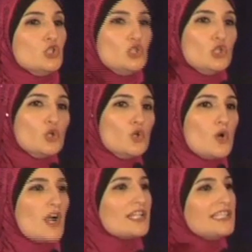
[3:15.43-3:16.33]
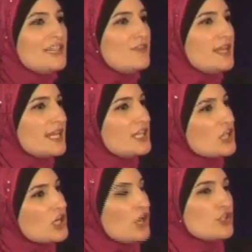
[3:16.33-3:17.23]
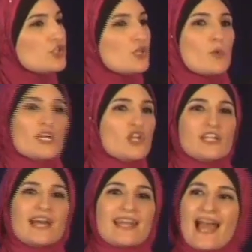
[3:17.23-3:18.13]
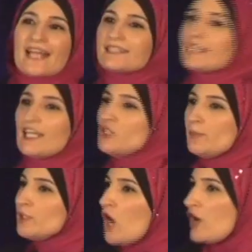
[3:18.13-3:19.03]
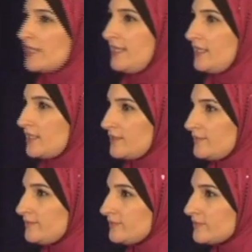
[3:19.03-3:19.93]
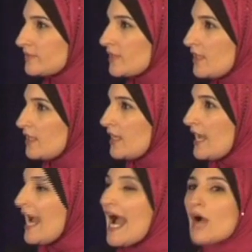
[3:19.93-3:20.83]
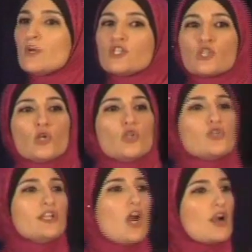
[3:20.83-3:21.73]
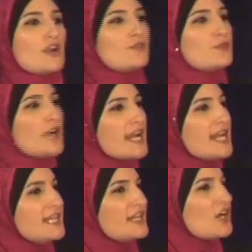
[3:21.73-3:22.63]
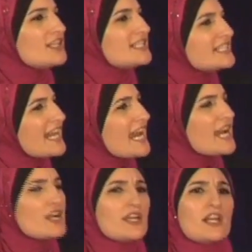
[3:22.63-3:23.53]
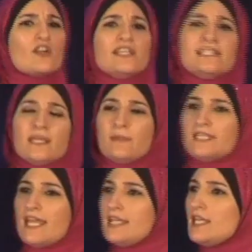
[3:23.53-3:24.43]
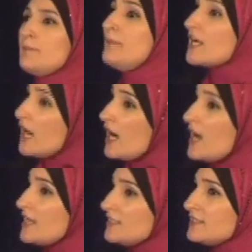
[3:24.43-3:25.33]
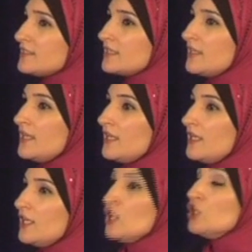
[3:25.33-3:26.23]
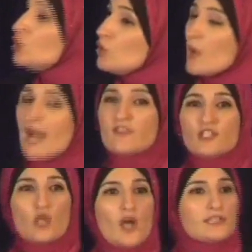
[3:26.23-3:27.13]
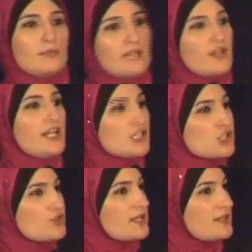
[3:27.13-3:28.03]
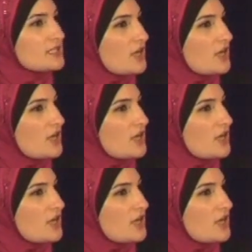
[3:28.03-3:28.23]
You are living in a country where you're not acting like you belong here. Our children are afraid and are scared and are intimidated because you haven't taught them their history in this